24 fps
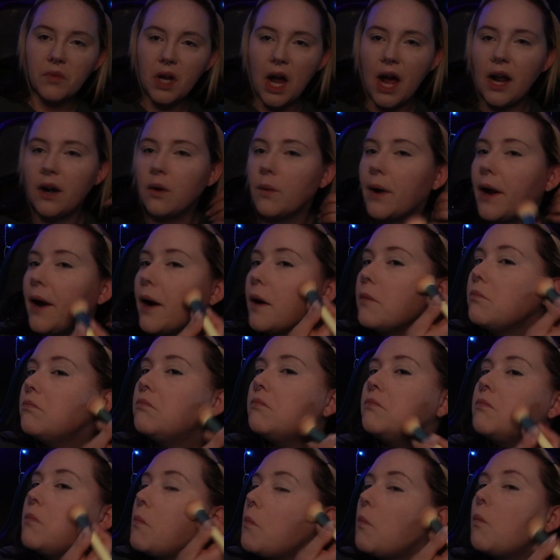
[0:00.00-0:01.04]
I don't care.
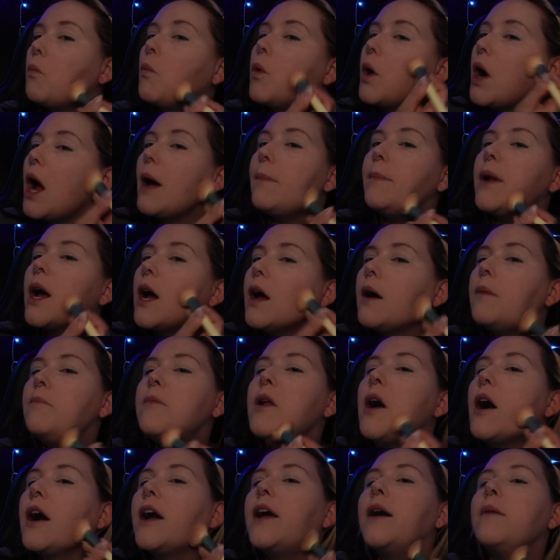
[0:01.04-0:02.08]
I'm
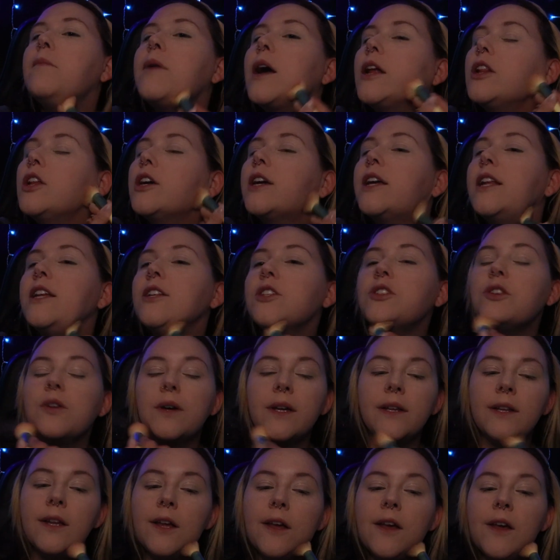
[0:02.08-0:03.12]
not looking into
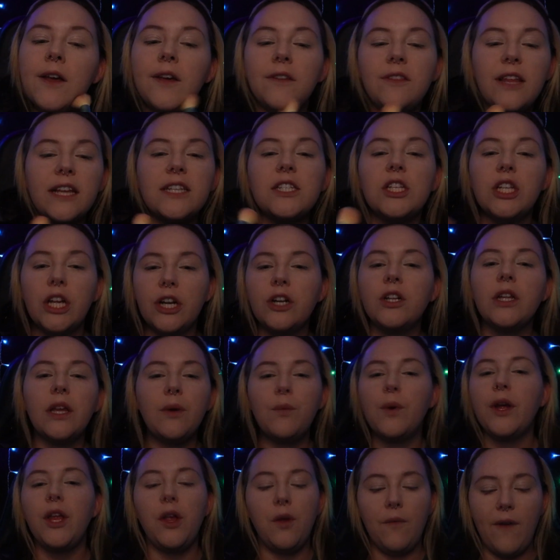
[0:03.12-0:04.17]
it. That's literally
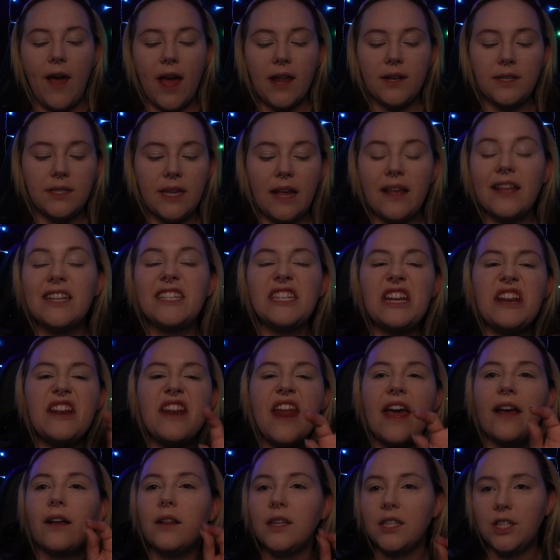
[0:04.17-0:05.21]
what you had to say. It's
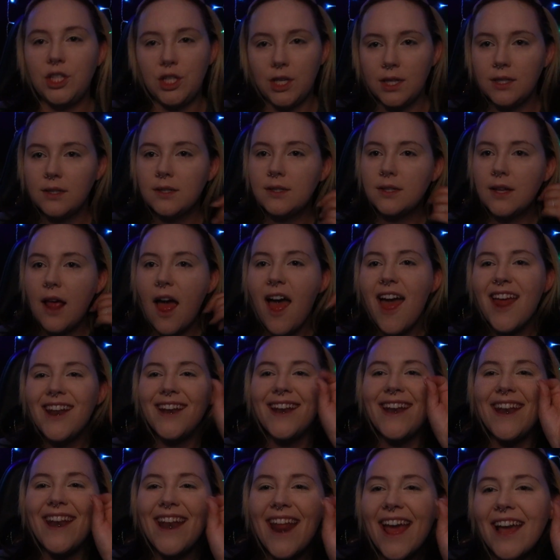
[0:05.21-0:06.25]
negligence.
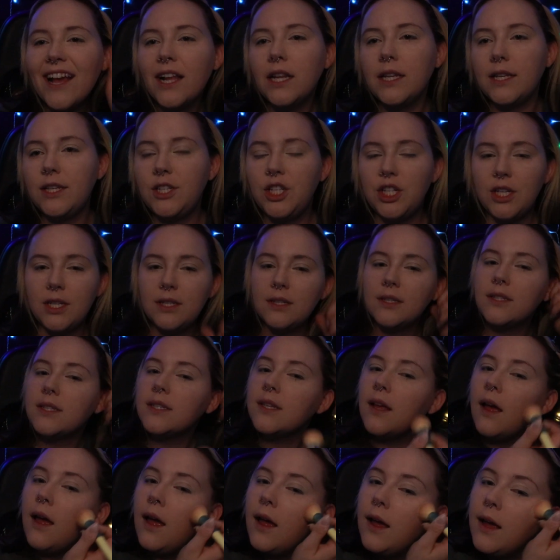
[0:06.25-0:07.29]
Negligence.